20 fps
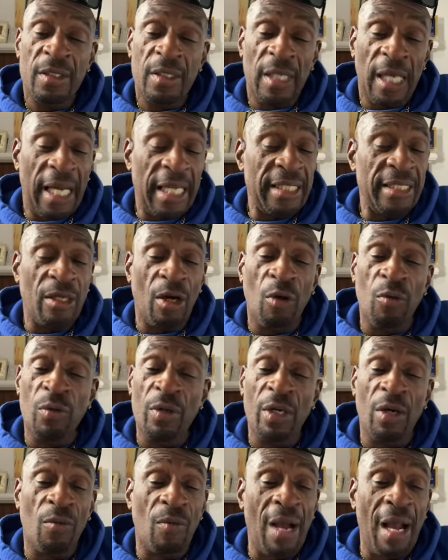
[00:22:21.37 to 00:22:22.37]
Ain't no
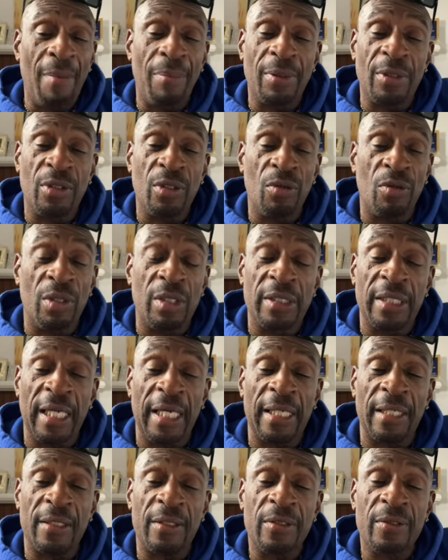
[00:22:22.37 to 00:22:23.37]
real rapper doing
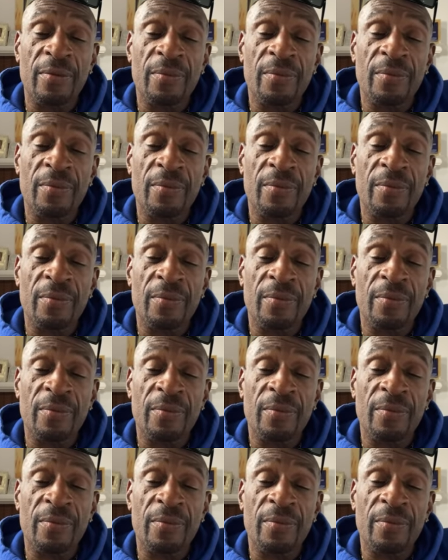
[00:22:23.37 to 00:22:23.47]
that.